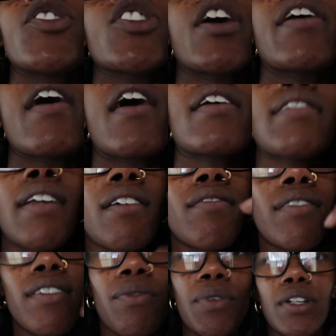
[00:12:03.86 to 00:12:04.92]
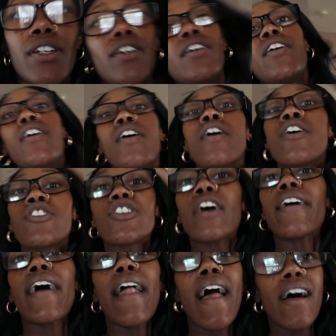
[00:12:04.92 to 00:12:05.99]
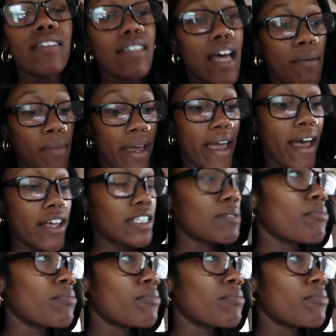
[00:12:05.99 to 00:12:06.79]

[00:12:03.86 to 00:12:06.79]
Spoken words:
show y'all because I don't even want to show y'all outside my house,